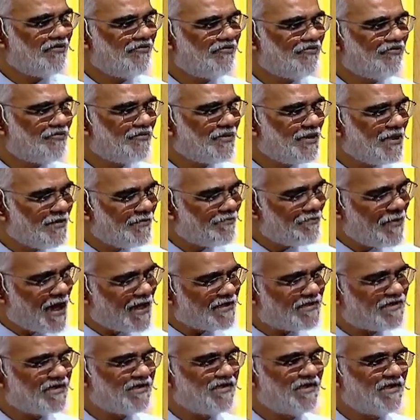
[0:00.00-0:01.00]
have
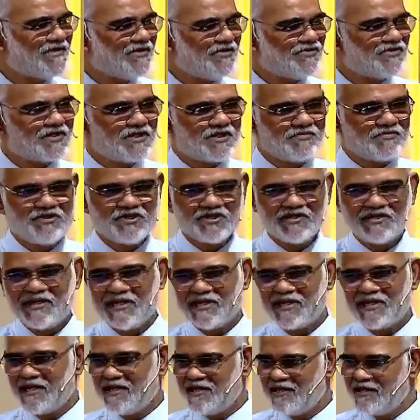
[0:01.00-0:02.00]
passages of scripture
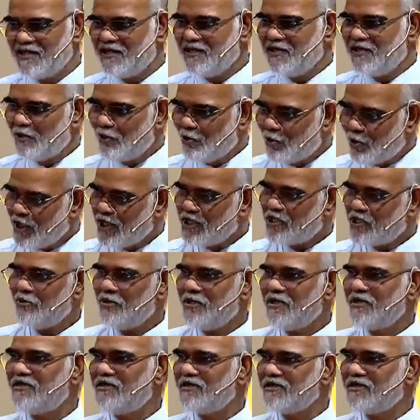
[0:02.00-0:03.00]
that I work
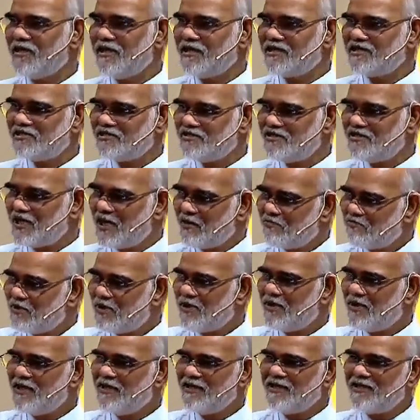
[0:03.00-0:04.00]
with and
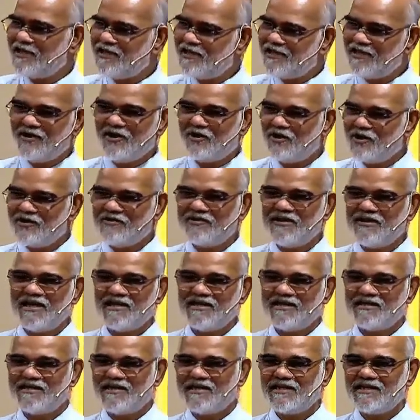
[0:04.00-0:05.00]
extrapolate and all of
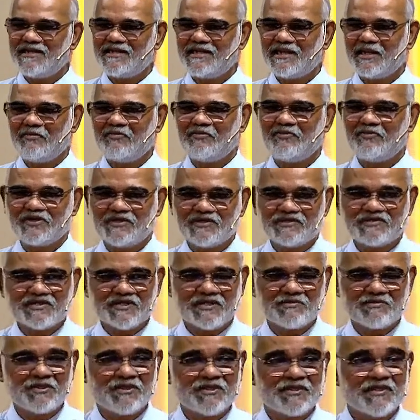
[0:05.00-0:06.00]
that and then come with a
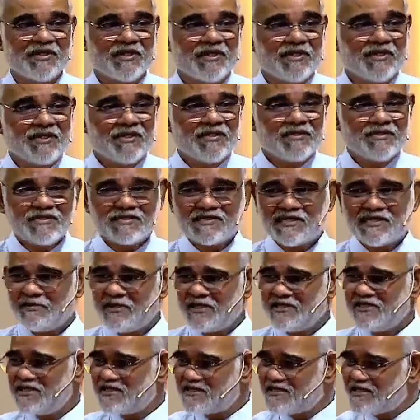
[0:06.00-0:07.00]
sermon. This time
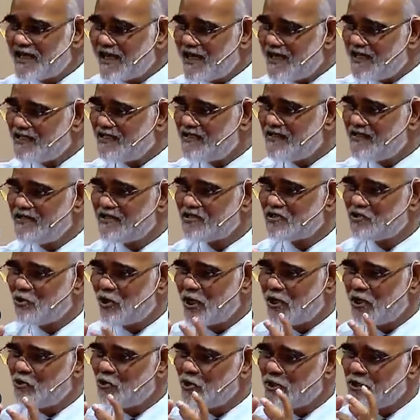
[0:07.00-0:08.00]
I just had this
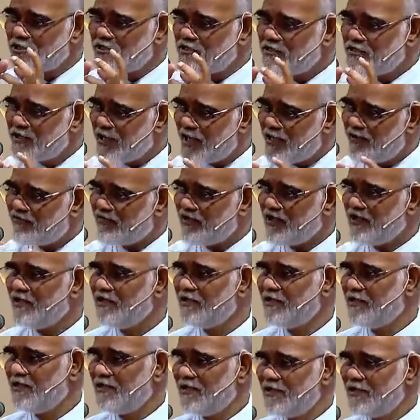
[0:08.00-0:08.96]
one word, tarry.